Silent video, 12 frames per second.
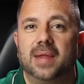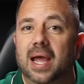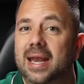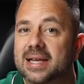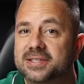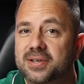
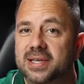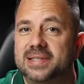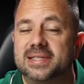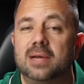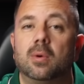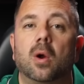And as you can
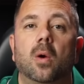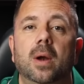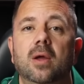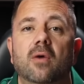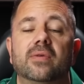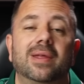see, we're
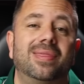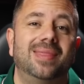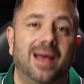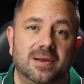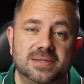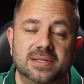already over
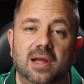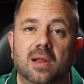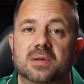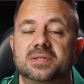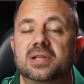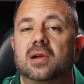
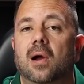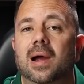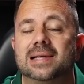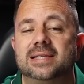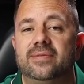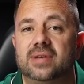$1,000 and the car
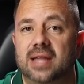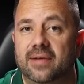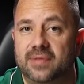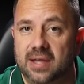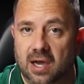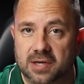hasn't even
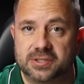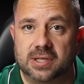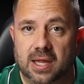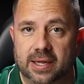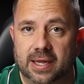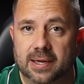left the auction
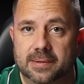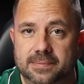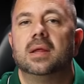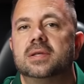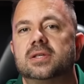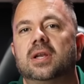lot yet.
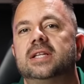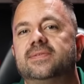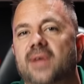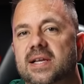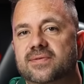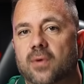So let's
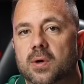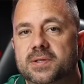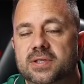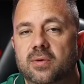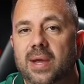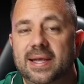fast forward
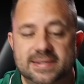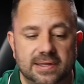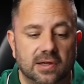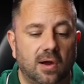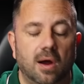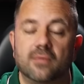2 weeks and
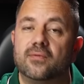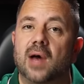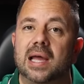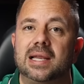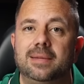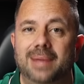the car
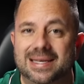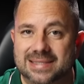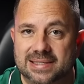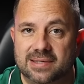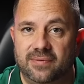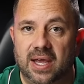finally makes
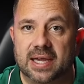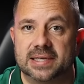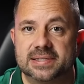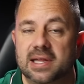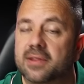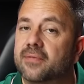it to
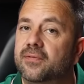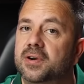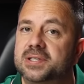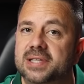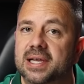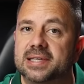Vegas. Now, the
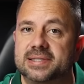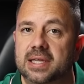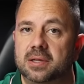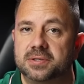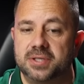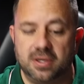first thing us
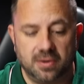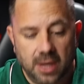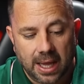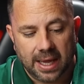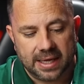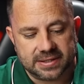dealers do
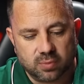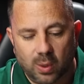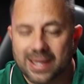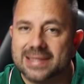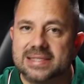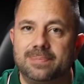is
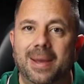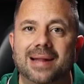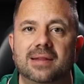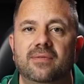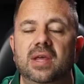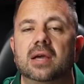we
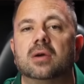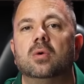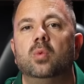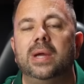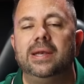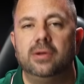inspect the
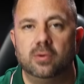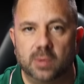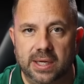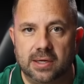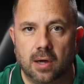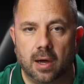vehicle. We do
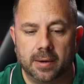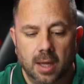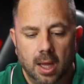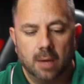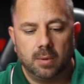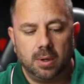recon.
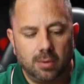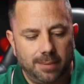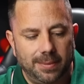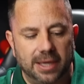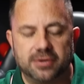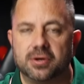We want to
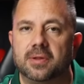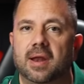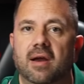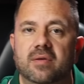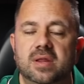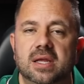make sure that
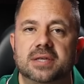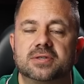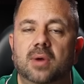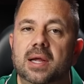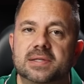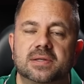everything is
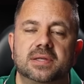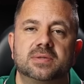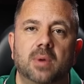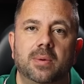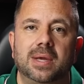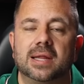great, so this
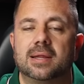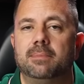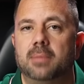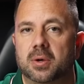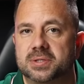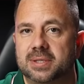way we can get the
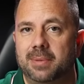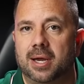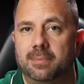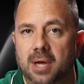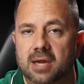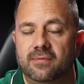most amount
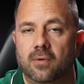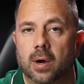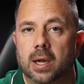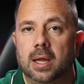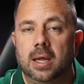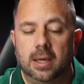of money for
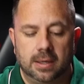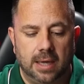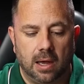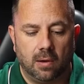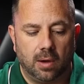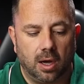it.
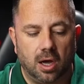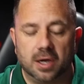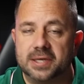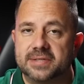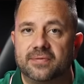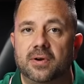Now,
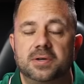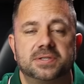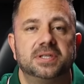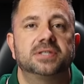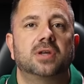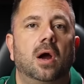August 1st,
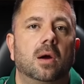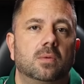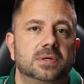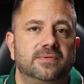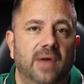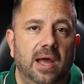this car
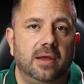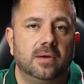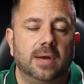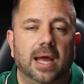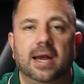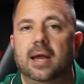was
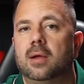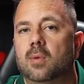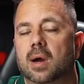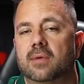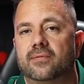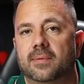valued at
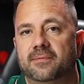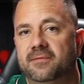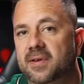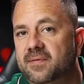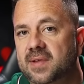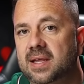anywhere from
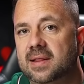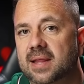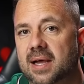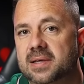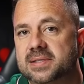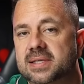
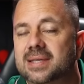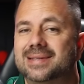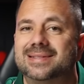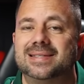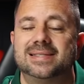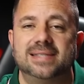$15,000
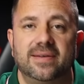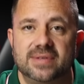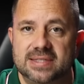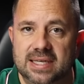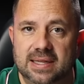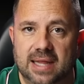to
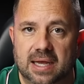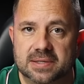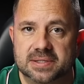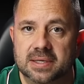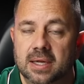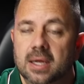
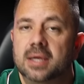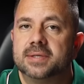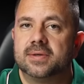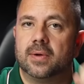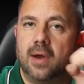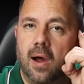$17,000.
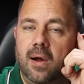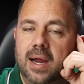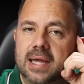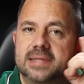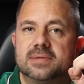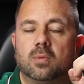So in our
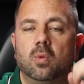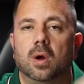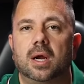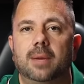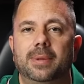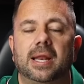heads, we're
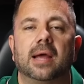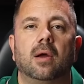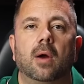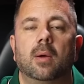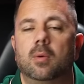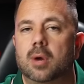going to be like,
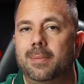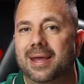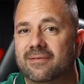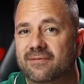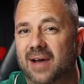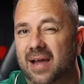all right, we want to
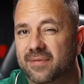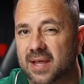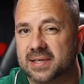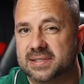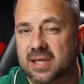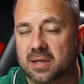make
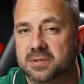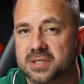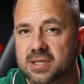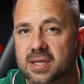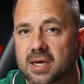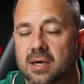$5,000
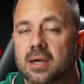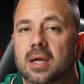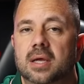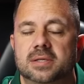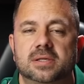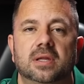clear.
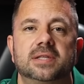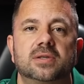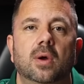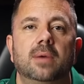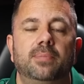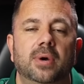So let's
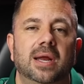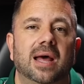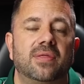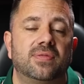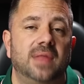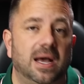go ahead and put
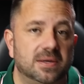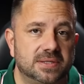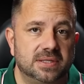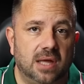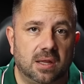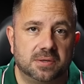
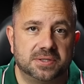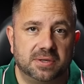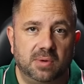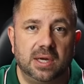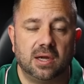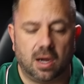$1,000 in
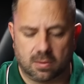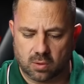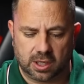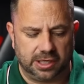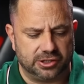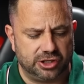recon.
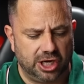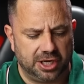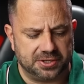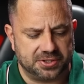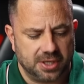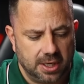We're going to
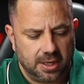change,